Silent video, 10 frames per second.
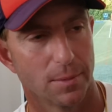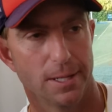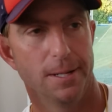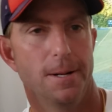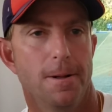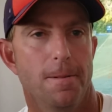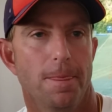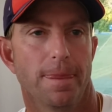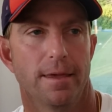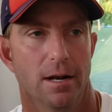But
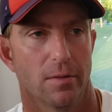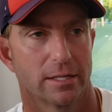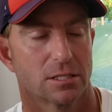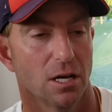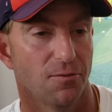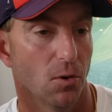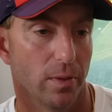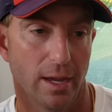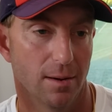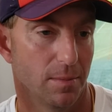you know that's tough on
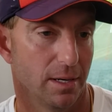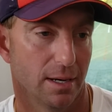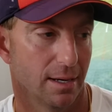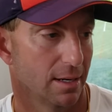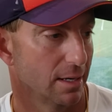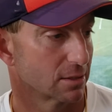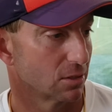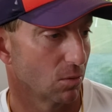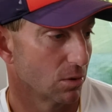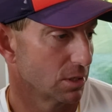them, and, and uh,
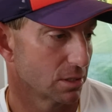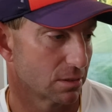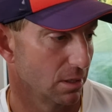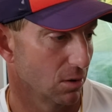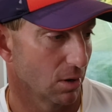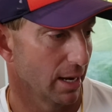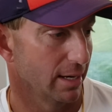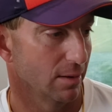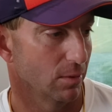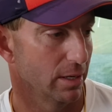so we're just you know,
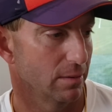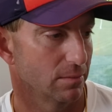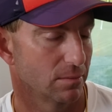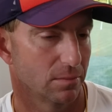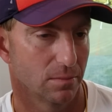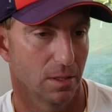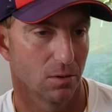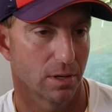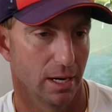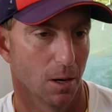glad that we you
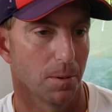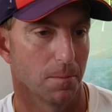know, can help